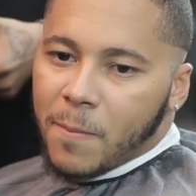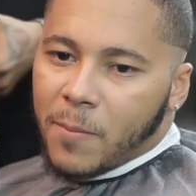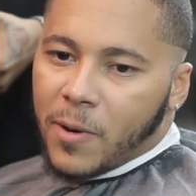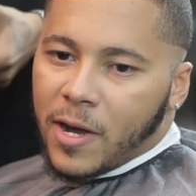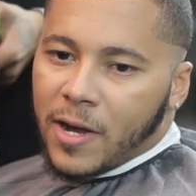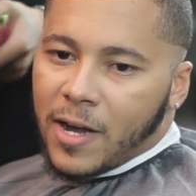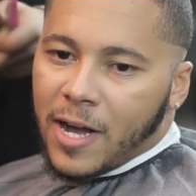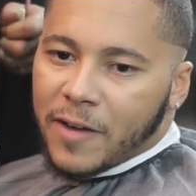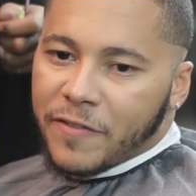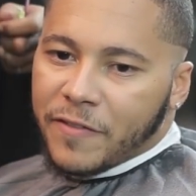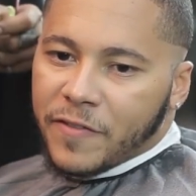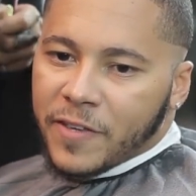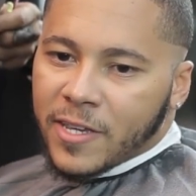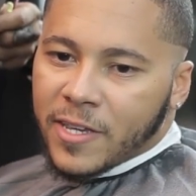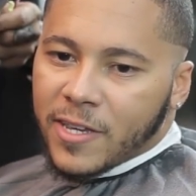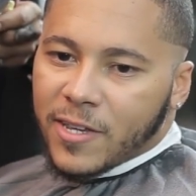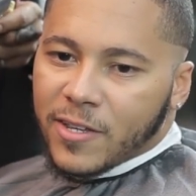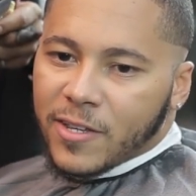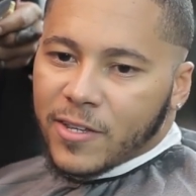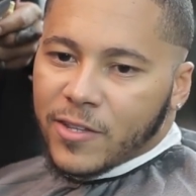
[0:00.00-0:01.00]
but I
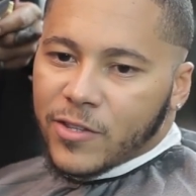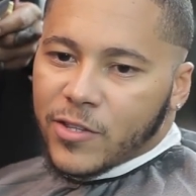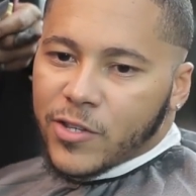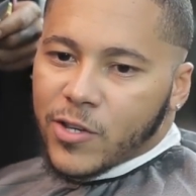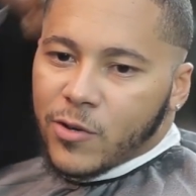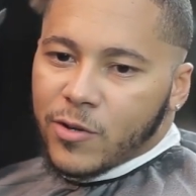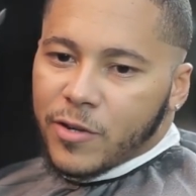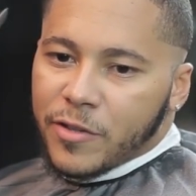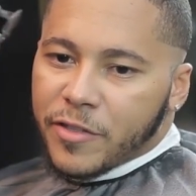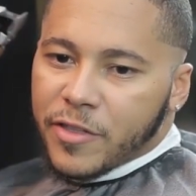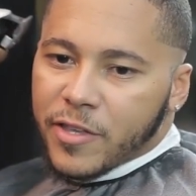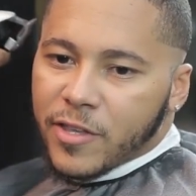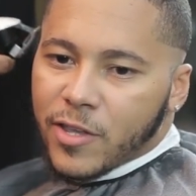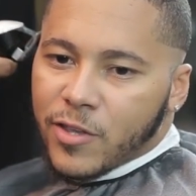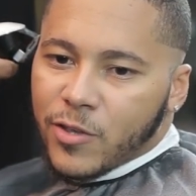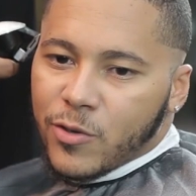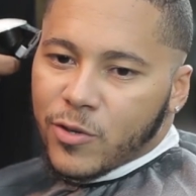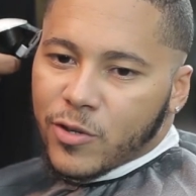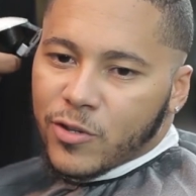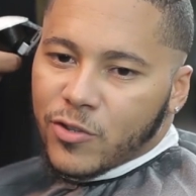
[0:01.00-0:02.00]
think the only thing
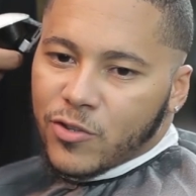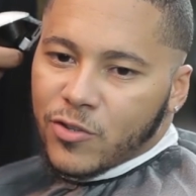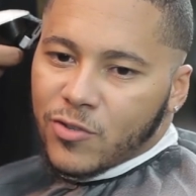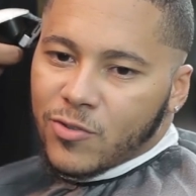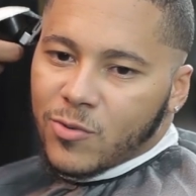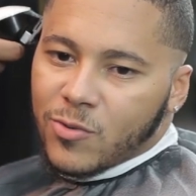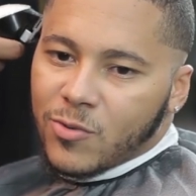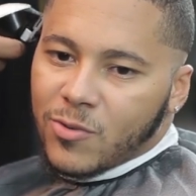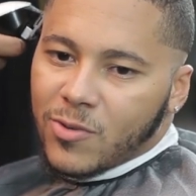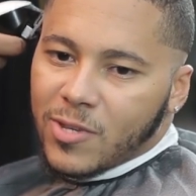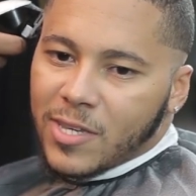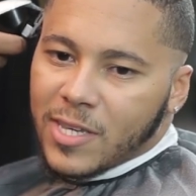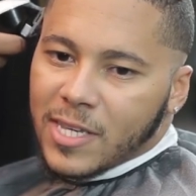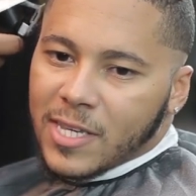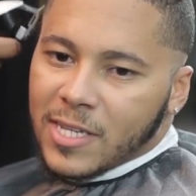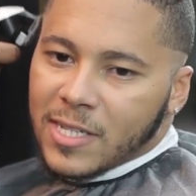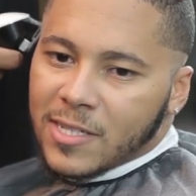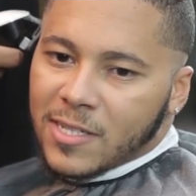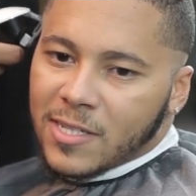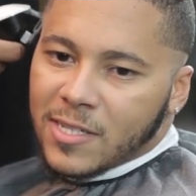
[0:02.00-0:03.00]
that you can do
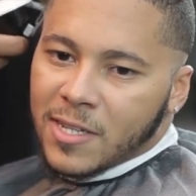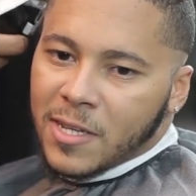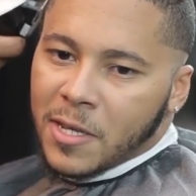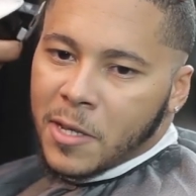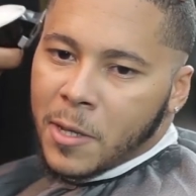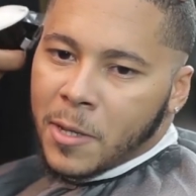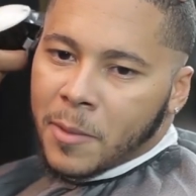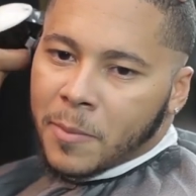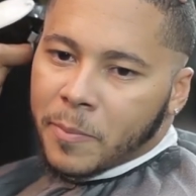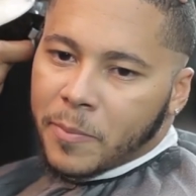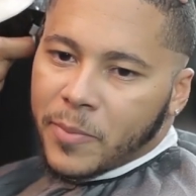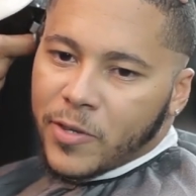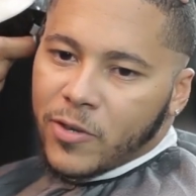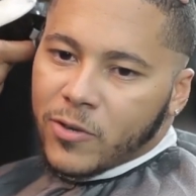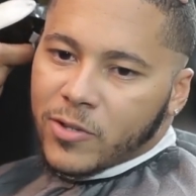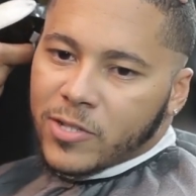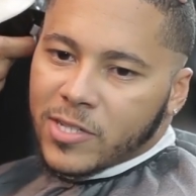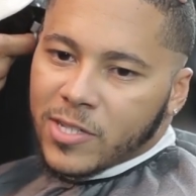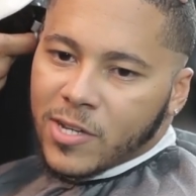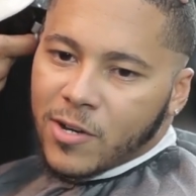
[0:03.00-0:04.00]
is be
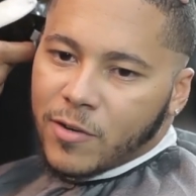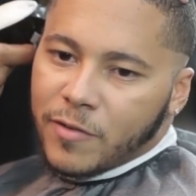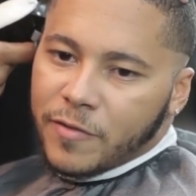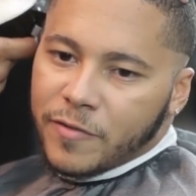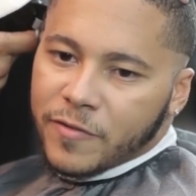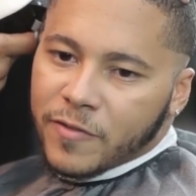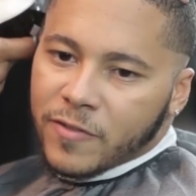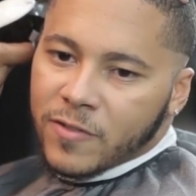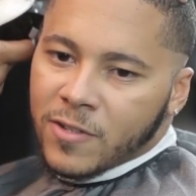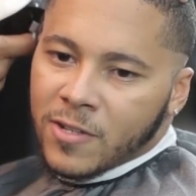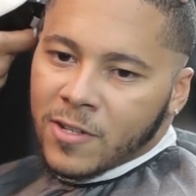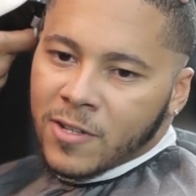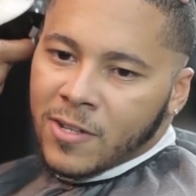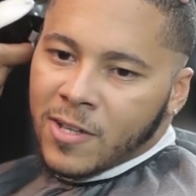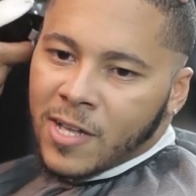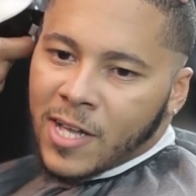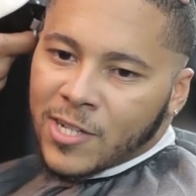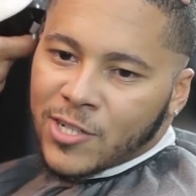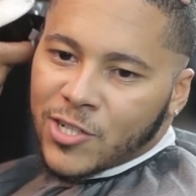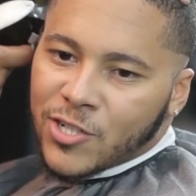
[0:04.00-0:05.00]
yourself
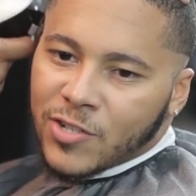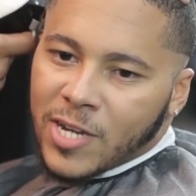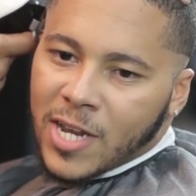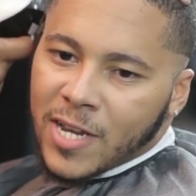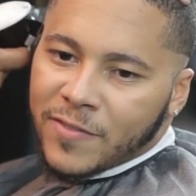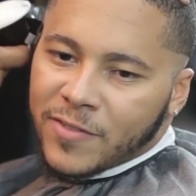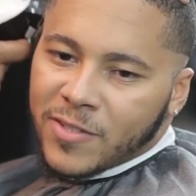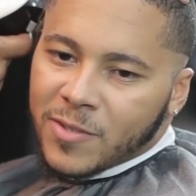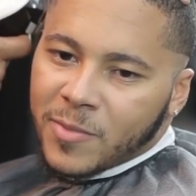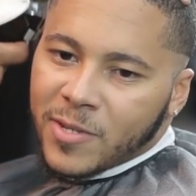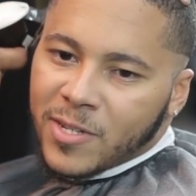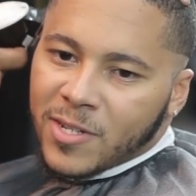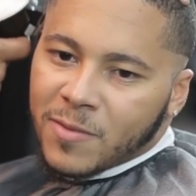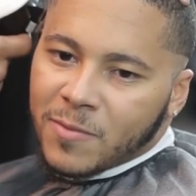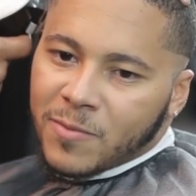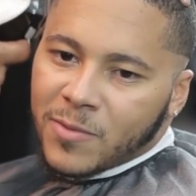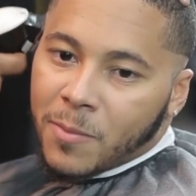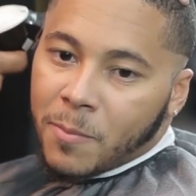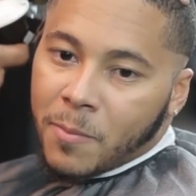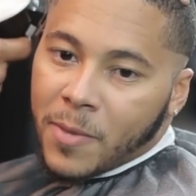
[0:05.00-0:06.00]
and strive to be
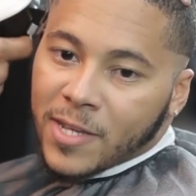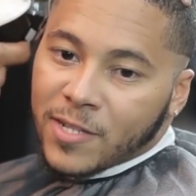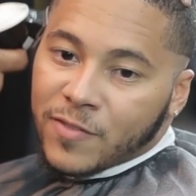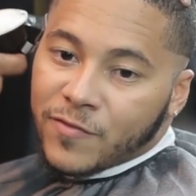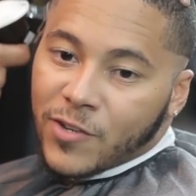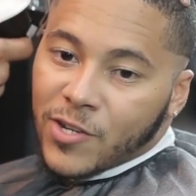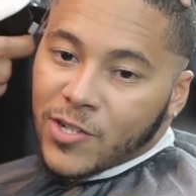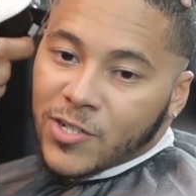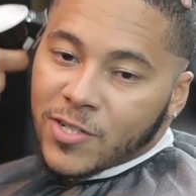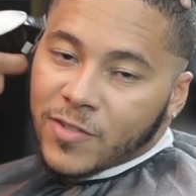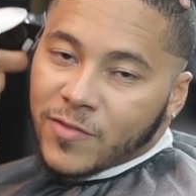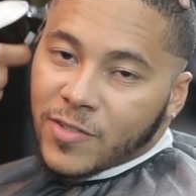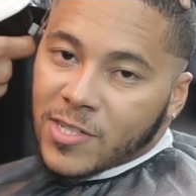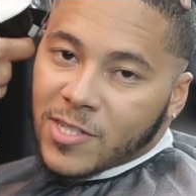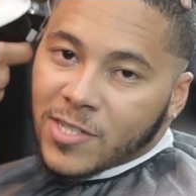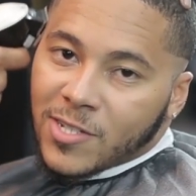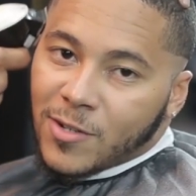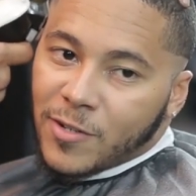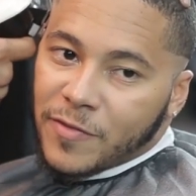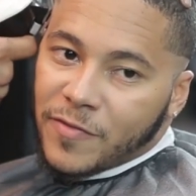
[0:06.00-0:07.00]
the best version of
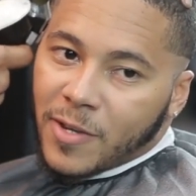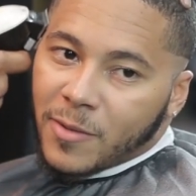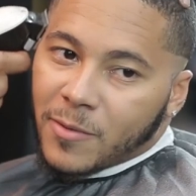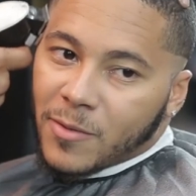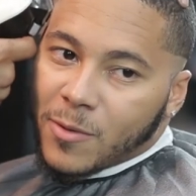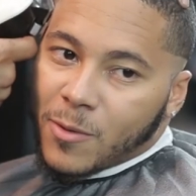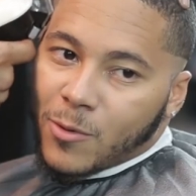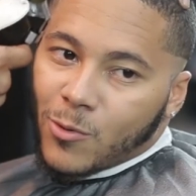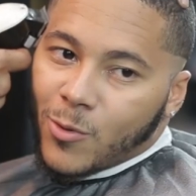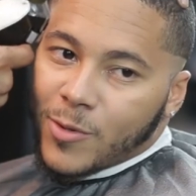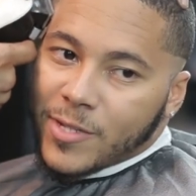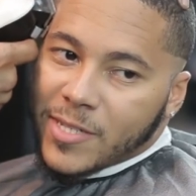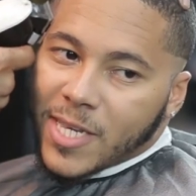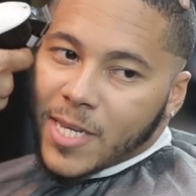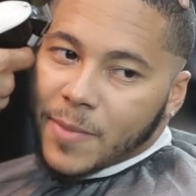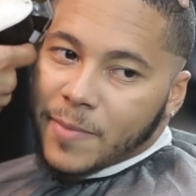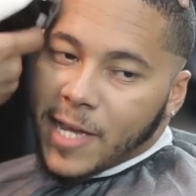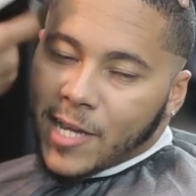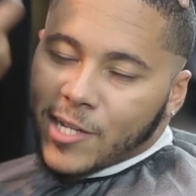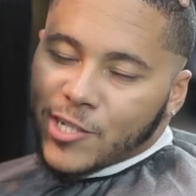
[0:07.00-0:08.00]
yourself, and always
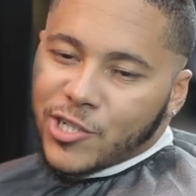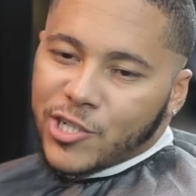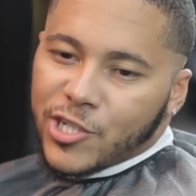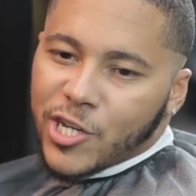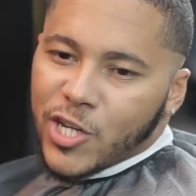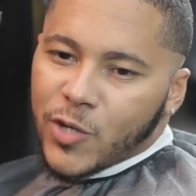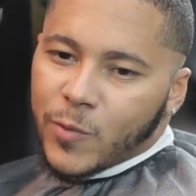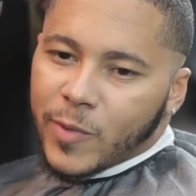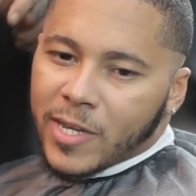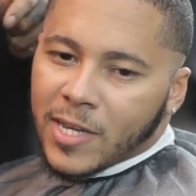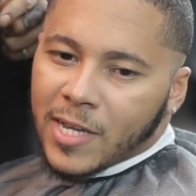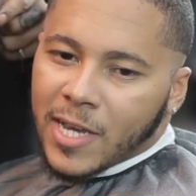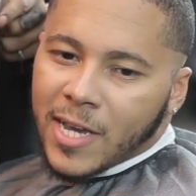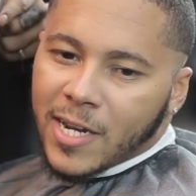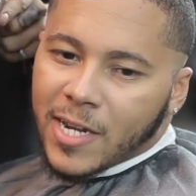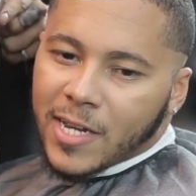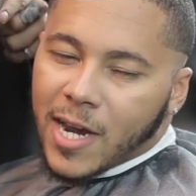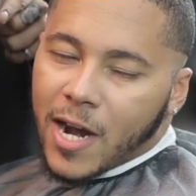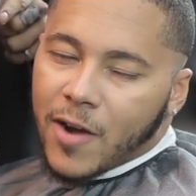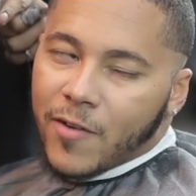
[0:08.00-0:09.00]
keep that genuine
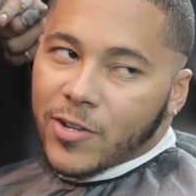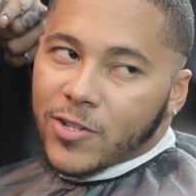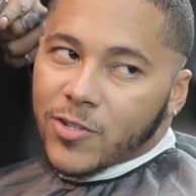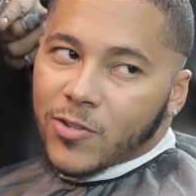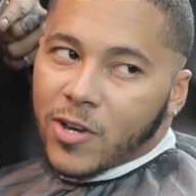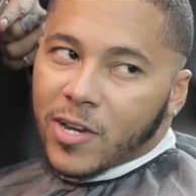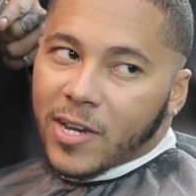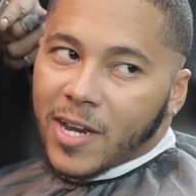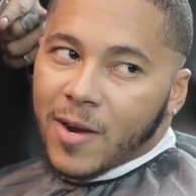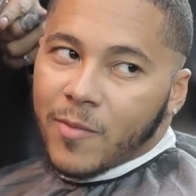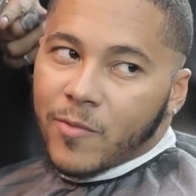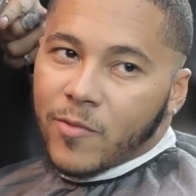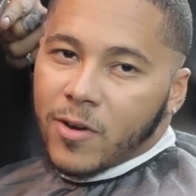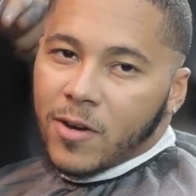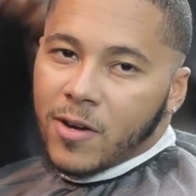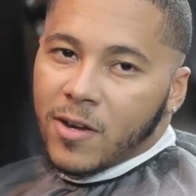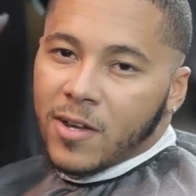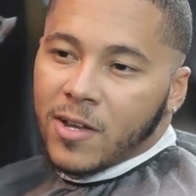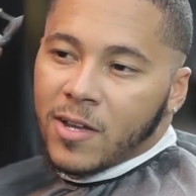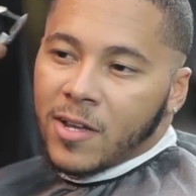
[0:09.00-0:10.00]
kind of character on camera.